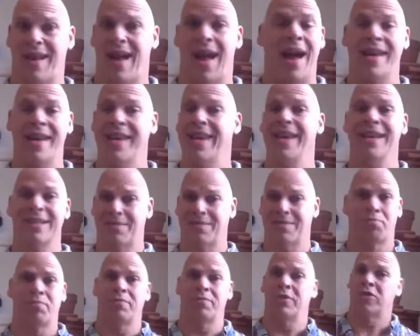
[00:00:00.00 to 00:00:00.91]
I can't
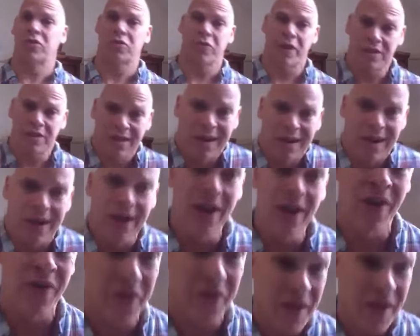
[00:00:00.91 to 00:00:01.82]
stress it
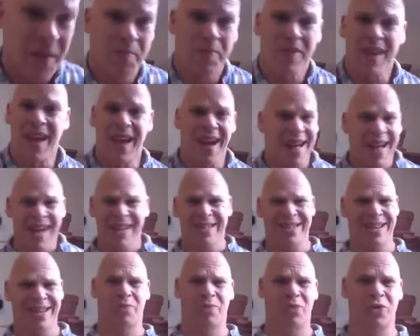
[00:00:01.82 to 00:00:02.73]
enough. That's
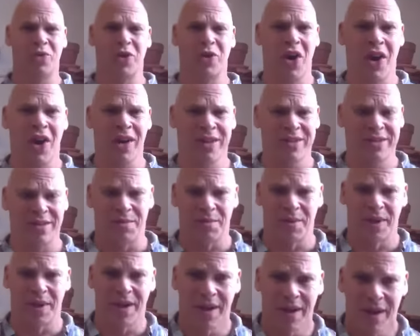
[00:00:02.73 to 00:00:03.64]
absolutely
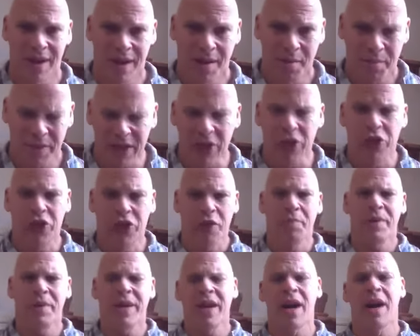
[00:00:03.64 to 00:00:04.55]
awesome, because you're
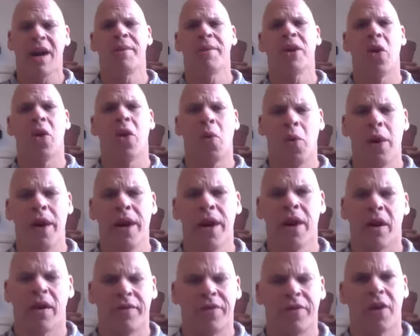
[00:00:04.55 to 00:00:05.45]
becoming
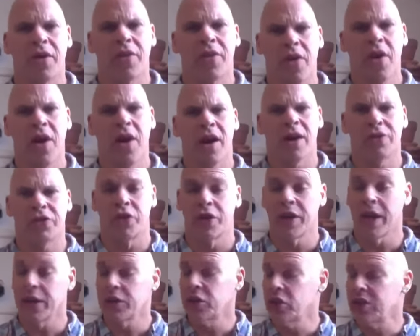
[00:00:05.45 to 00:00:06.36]
aware of your thoughts. You're
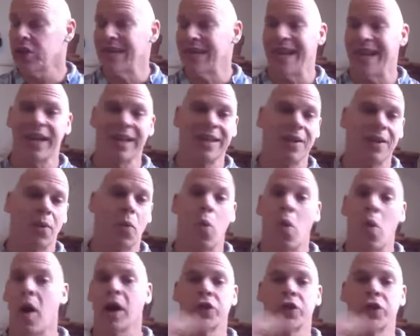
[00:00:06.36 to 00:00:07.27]
not just letting them
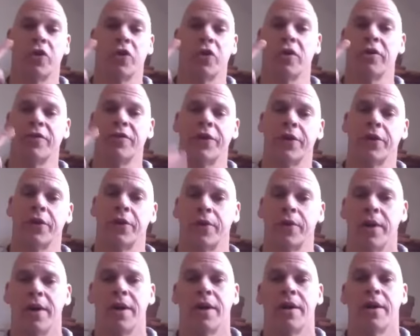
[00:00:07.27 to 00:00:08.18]
wash over you.
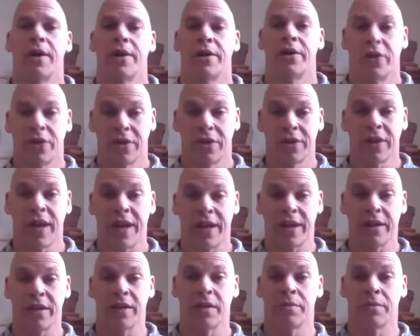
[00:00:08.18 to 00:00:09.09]

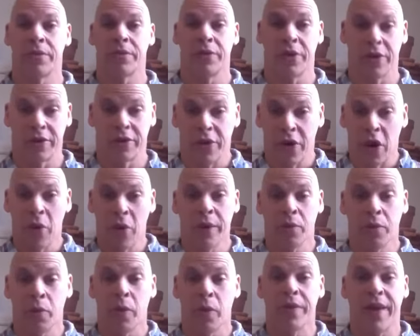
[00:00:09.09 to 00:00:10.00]
You're
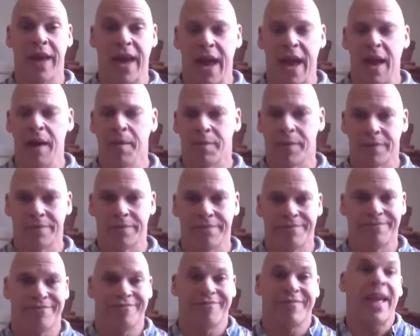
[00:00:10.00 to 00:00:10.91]
knowing when they happen.
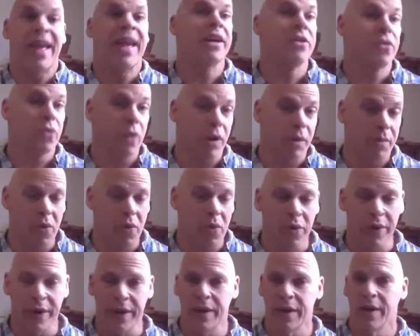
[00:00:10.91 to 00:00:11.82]
And to our
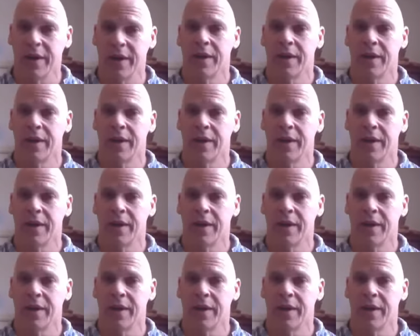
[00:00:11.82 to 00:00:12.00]
point,